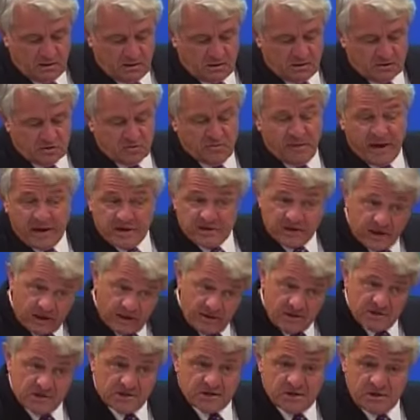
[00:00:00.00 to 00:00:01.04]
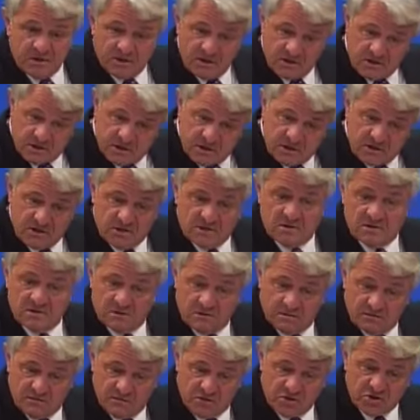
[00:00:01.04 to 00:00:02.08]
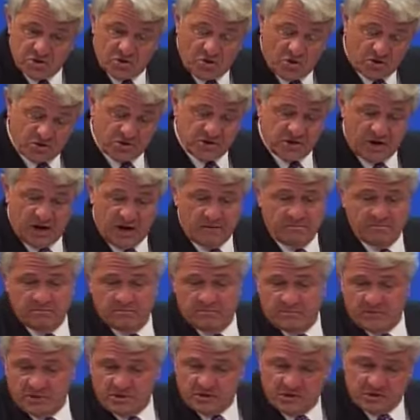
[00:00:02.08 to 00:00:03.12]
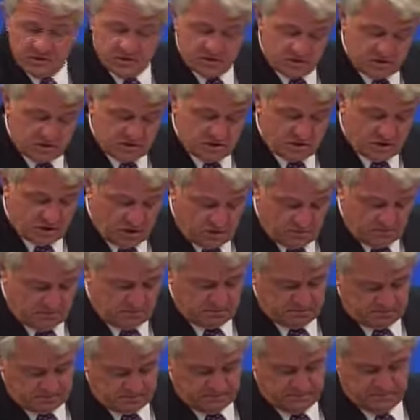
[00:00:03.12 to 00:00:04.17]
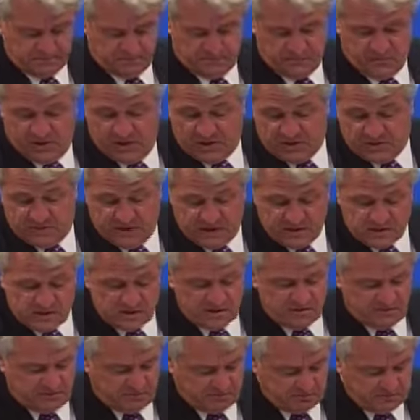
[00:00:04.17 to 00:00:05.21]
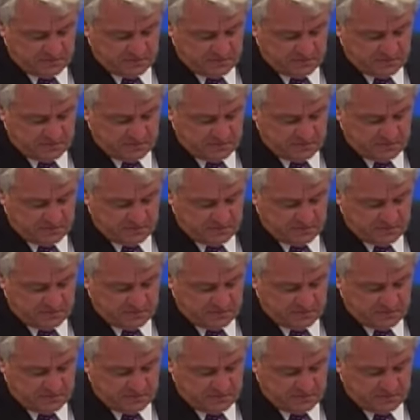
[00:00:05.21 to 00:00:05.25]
To maintain these indices, this costs time. This is expensive.